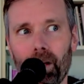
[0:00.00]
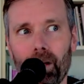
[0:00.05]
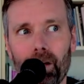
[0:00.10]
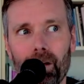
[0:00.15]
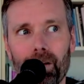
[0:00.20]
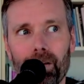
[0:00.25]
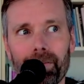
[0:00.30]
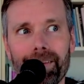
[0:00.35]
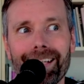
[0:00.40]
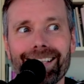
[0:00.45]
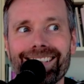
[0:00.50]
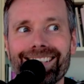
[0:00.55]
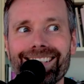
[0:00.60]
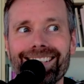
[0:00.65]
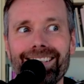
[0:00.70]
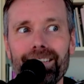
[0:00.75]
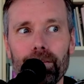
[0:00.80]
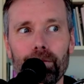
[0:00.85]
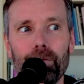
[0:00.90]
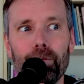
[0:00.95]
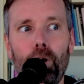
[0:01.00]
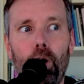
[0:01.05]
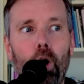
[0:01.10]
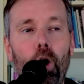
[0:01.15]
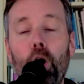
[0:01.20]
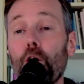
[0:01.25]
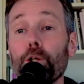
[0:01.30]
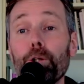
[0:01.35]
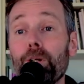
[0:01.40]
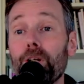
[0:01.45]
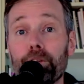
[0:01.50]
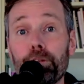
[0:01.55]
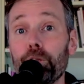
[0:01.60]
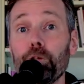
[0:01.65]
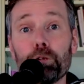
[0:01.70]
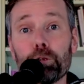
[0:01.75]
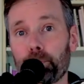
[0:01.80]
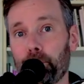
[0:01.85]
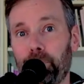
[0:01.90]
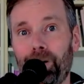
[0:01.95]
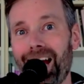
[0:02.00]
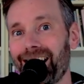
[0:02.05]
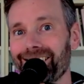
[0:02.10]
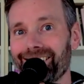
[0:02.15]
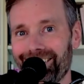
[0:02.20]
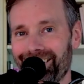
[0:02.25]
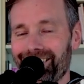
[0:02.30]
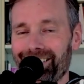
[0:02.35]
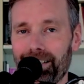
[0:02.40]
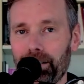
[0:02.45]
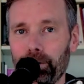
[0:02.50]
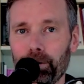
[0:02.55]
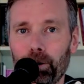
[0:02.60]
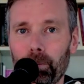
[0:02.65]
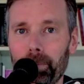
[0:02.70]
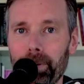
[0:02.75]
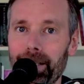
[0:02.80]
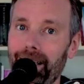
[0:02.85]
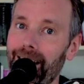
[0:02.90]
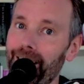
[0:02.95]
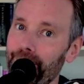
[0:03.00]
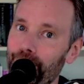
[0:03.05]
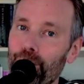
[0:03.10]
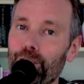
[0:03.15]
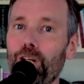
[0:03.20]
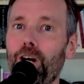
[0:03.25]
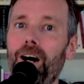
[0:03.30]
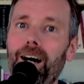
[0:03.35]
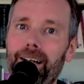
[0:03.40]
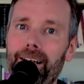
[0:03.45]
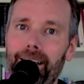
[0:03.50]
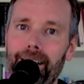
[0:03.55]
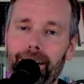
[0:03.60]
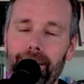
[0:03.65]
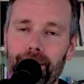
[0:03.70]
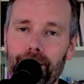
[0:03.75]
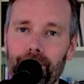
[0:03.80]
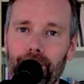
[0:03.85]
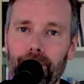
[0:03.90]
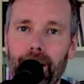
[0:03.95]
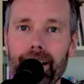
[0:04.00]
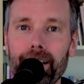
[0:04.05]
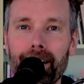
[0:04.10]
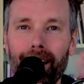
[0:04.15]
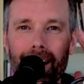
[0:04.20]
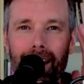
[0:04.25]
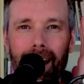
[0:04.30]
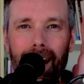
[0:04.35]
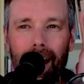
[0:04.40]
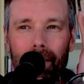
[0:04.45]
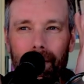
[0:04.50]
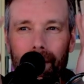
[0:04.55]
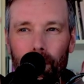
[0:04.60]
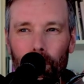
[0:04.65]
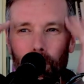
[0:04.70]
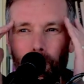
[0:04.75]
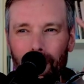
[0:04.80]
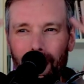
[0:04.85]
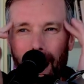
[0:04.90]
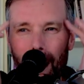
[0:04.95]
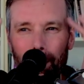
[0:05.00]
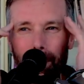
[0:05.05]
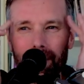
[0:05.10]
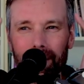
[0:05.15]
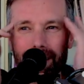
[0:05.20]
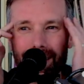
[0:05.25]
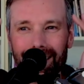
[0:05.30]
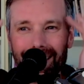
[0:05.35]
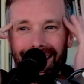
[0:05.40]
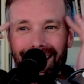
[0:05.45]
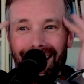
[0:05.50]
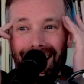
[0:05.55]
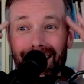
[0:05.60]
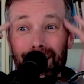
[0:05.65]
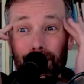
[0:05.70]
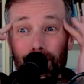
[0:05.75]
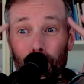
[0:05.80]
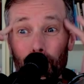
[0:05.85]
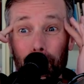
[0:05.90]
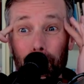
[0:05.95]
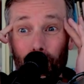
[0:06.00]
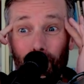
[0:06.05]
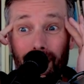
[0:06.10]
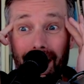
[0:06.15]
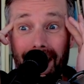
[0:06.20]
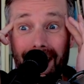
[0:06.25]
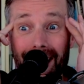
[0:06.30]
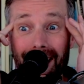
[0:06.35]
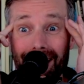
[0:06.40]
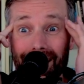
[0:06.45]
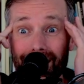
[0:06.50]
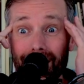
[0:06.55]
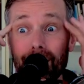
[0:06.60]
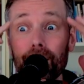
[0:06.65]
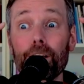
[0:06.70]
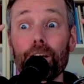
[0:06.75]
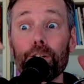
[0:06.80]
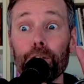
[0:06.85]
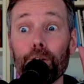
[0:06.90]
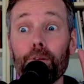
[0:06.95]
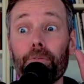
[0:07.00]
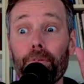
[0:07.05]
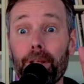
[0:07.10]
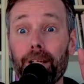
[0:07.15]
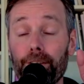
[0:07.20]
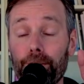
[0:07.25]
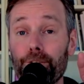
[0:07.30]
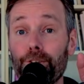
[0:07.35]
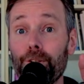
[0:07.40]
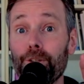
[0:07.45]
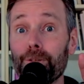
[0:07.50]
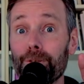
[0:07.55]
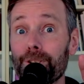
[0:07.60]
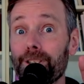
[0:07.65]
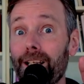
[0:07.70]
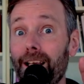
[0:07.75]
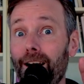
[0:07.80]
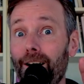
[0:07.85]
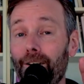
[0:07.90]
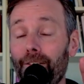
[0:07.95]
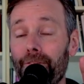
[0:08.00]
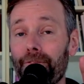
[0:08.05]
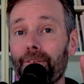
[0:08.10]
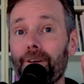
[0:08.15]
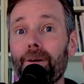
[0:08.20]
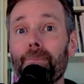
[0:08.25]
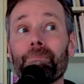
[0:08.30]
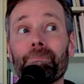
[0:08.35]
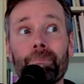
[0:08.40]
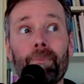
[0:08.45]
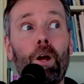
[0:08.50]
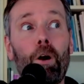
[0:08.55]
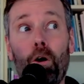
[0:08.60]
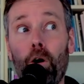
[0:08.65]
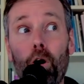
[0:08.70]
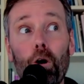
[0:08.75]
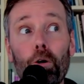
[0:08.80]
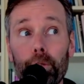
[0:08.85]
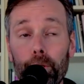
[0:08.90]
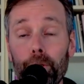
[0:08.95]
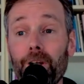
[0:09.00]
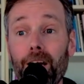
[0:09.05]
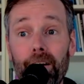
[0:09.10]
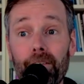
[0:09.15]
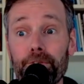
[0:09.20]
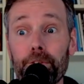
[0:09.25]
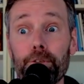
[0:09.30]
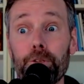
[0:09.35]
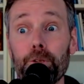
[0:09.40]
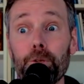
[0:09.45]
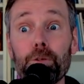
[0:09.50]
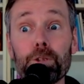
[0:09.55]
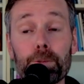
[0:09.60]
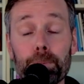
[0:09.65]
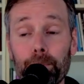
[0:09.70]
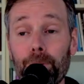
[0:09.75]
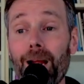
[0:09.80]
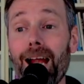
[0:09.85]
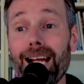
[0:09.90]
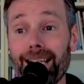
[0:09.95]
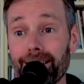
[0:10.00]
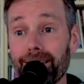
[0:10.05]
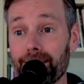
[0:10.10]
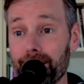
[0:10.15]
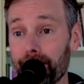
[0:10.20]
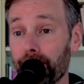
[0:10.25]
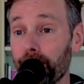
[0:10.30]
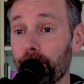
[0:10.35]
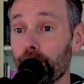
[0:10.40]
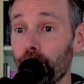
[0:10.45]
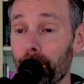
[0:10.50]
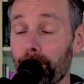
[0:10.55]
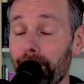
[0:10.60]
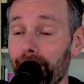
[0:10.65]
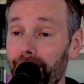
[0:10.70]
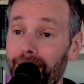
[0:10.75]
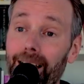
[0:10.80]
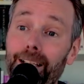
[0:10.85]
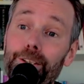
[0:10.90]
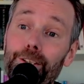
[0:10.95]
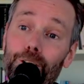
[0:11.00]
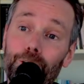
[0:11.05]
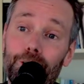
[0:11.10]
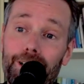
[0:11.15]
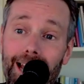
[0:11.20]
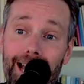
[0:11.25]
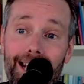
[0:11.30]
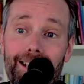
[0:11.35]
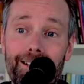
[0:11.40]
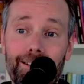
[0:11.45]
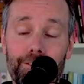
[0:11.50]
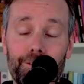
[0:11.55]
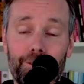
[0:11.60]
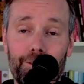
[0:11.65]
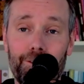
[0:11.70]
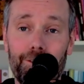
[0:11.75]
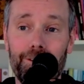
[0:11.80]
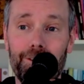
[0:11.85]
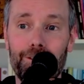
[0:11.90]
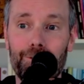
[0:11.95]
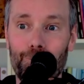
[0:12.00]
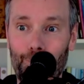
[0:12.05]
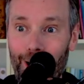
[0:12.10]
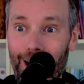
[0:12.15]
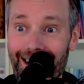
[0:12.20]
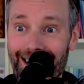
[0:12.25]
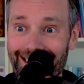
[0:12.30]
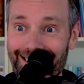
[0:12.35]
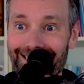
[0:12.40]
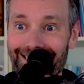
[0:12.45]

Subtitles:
that all you had to do is practice it a little bit and you got it, right? And then what happens? In your brain, you think to yourself, all you have to do is practice a little bit and you'll get it, right?